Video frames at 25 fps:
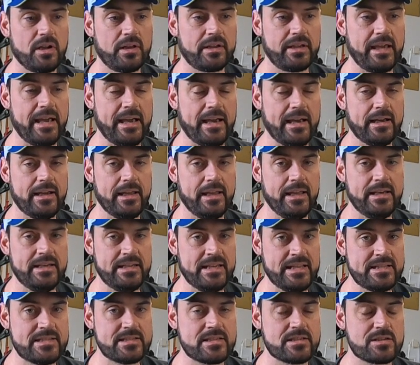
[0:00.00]
like it
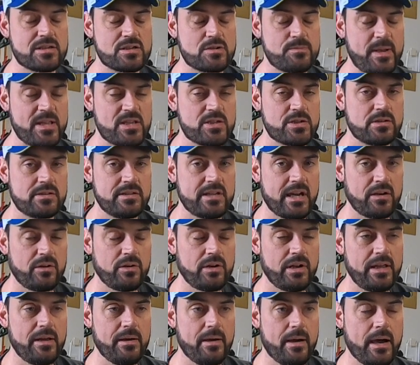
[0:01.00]
needs suspension done
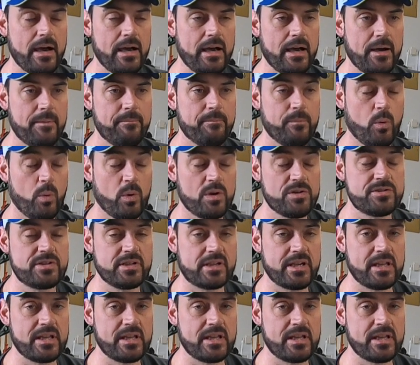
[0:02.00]
on it, but once